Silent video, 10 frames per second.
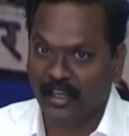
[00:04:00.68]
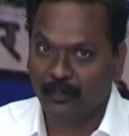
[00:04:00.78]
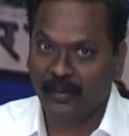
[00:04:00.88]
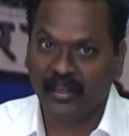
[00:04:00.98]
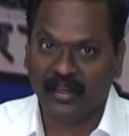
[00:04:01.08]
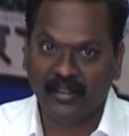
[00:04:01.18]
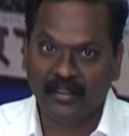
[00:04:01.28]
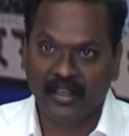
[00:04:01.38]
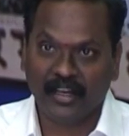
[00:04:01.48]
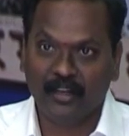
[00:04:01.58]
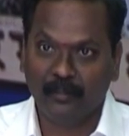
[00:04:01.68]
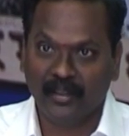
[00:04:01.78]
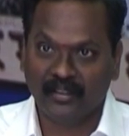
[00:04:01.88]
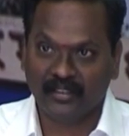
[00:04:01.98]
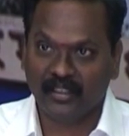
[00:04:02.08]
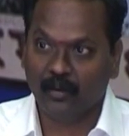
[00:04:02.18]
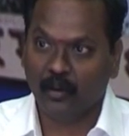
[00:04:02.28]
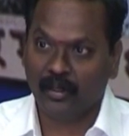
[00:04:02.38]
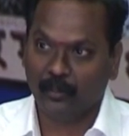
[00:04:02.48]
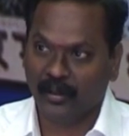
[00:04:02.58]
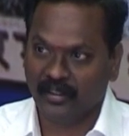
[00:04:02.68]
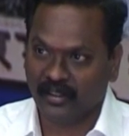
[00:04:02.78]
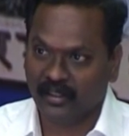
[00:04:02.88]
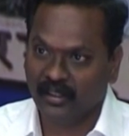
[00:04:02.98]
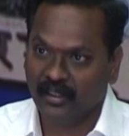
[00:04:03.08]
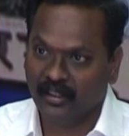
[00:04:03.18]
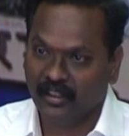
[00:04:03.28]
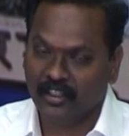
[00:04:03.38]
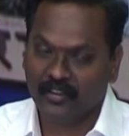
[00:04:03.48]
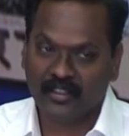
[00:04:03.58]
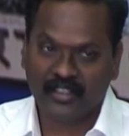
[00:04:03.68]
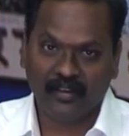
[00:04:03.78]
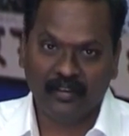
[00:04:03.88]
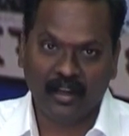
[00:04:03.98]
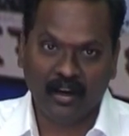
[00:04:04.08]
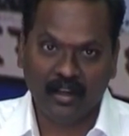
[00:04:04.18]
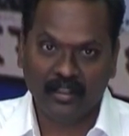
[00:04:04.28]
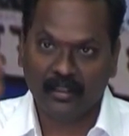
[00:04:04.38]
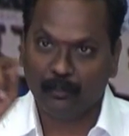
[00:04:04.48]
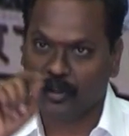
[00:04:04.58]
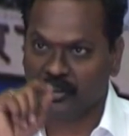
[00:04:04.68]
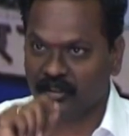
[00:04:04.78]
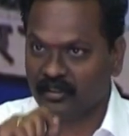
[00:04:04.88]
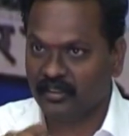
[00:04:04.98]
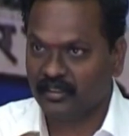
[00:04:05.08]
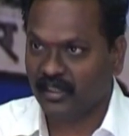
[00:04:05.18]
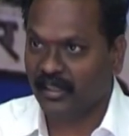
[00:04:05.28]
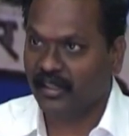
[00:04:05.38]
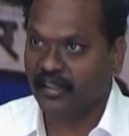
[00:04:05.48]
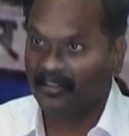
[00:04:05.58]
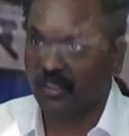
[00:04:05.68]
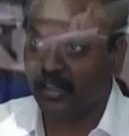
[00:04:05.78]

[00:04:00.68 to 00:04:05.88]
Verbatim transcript: time period taken by a single water particle it will travel all the processes and reach